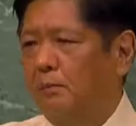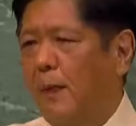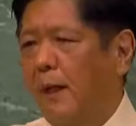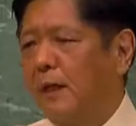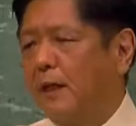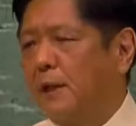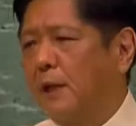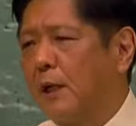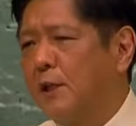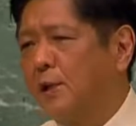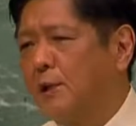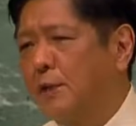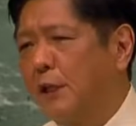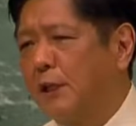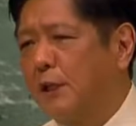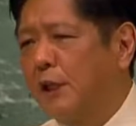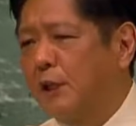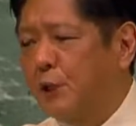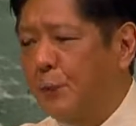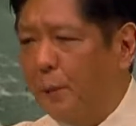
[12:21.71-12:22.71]
My
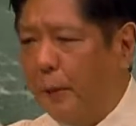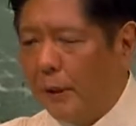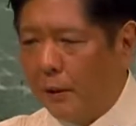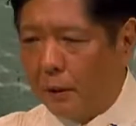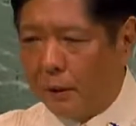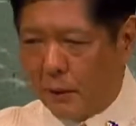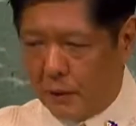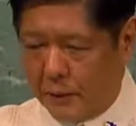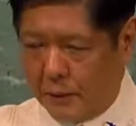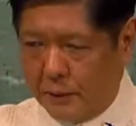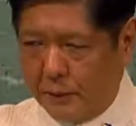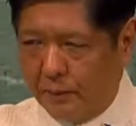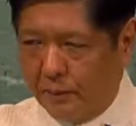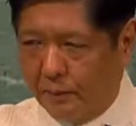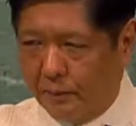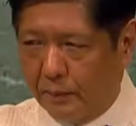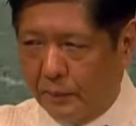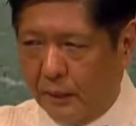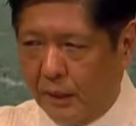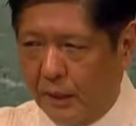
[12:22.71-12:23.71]
country's experience
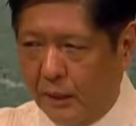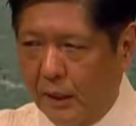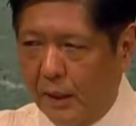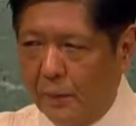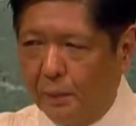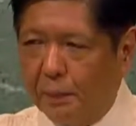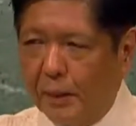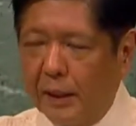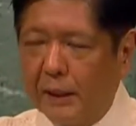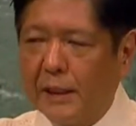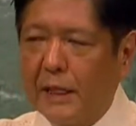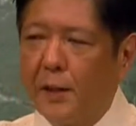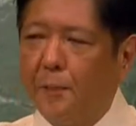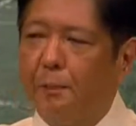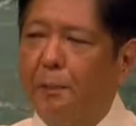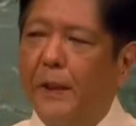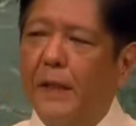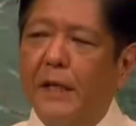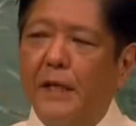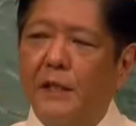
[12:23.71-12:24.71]
in
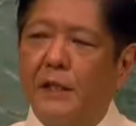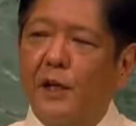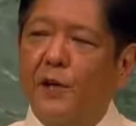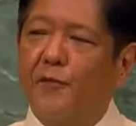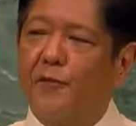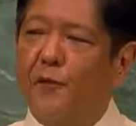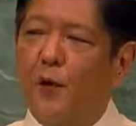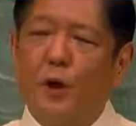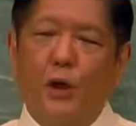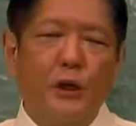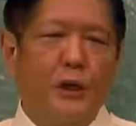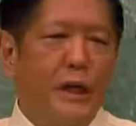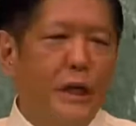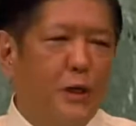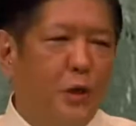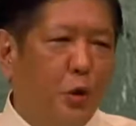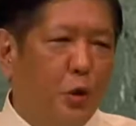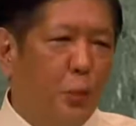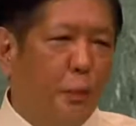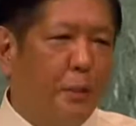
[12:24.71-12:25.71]
building peace and
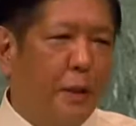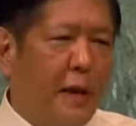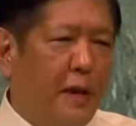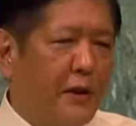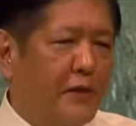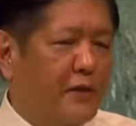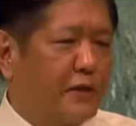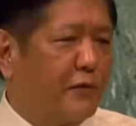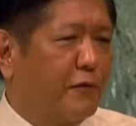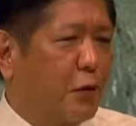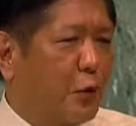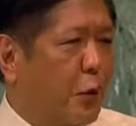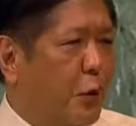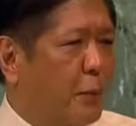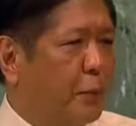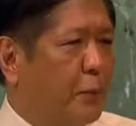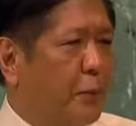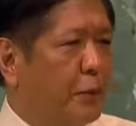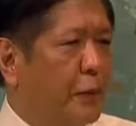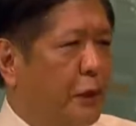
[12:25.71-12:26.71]
forging new paths of
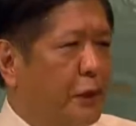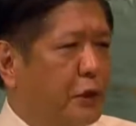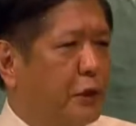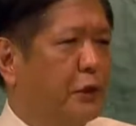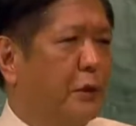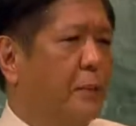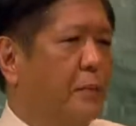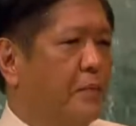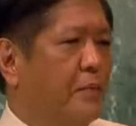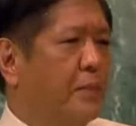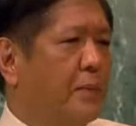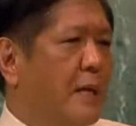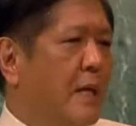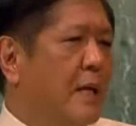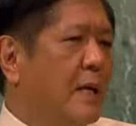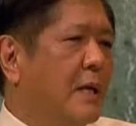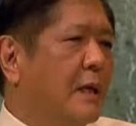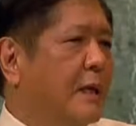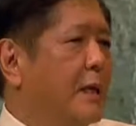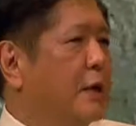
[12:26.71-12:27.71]
cooperation
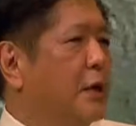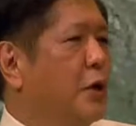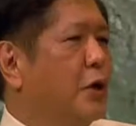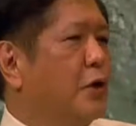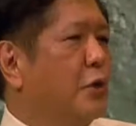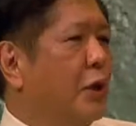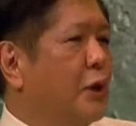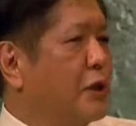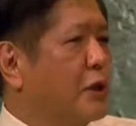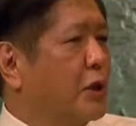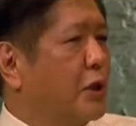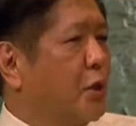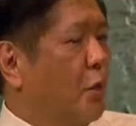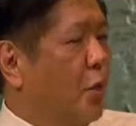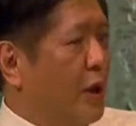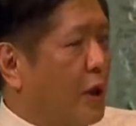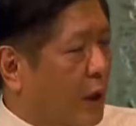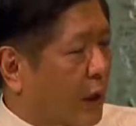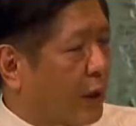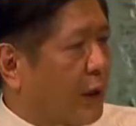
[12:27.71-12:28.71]
can enrich
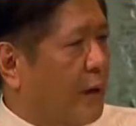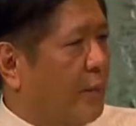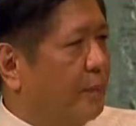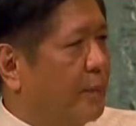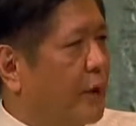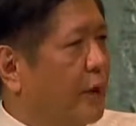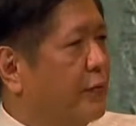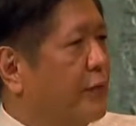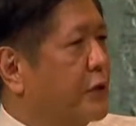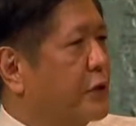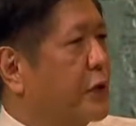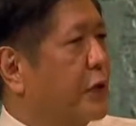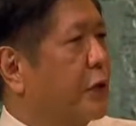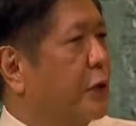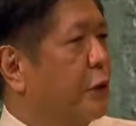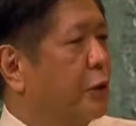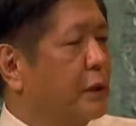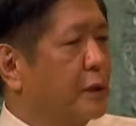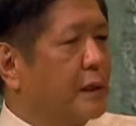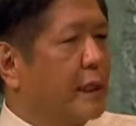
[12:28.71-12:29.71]
the work of the
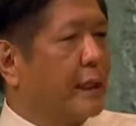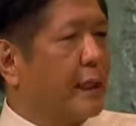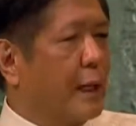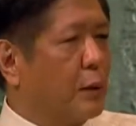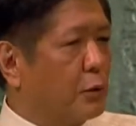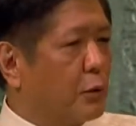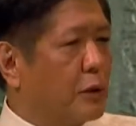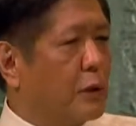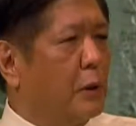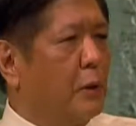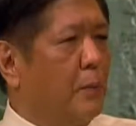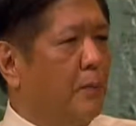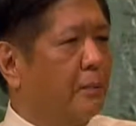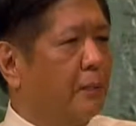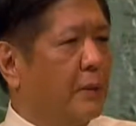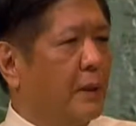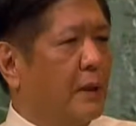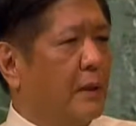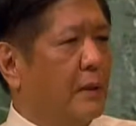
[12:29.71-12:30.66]
Security Council.